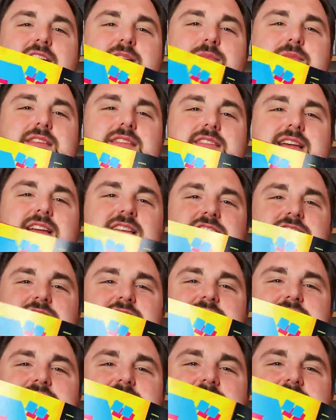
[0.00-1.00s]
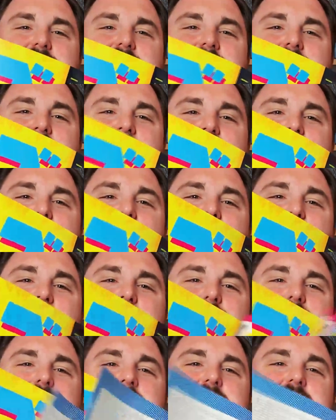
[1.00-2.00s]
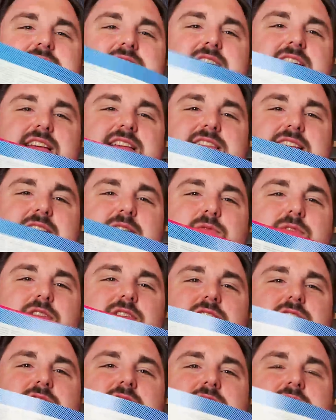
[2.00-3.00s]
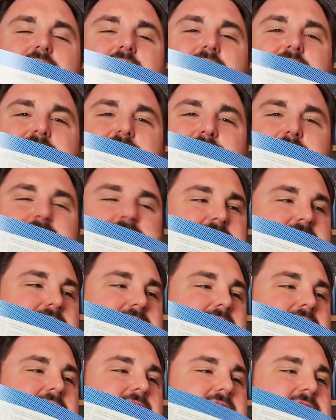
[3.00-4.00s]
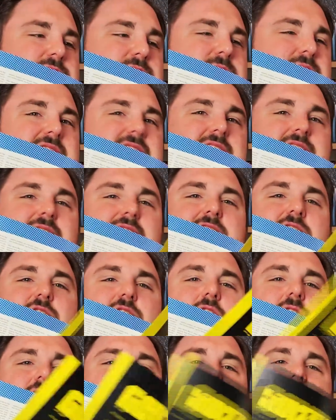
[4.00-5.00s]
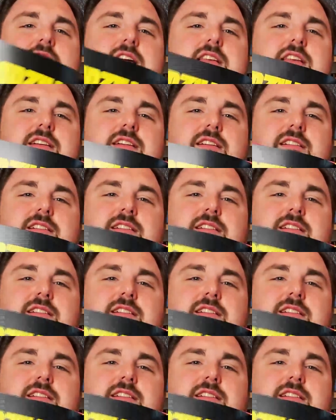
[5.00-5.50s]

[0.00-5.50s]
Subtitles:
I mean, that's just some of these things I would, especially as we get later on.